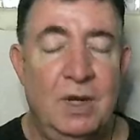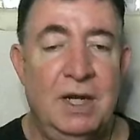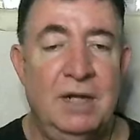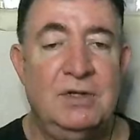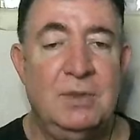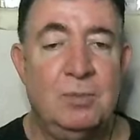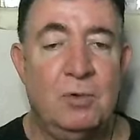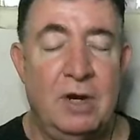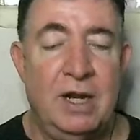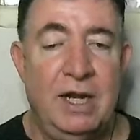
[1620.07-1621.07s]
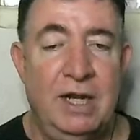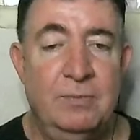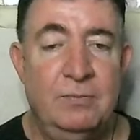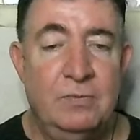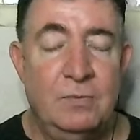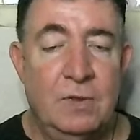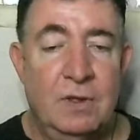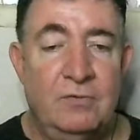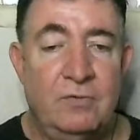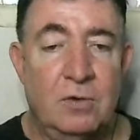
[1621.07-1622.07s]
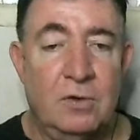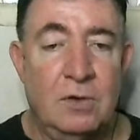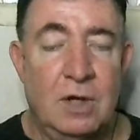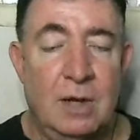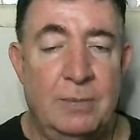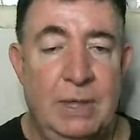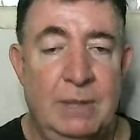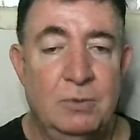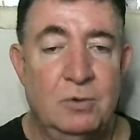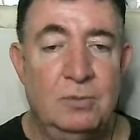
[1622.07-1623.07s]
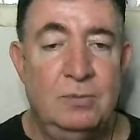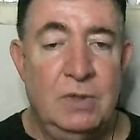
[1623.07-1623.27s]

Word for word: We need to pray for uh, people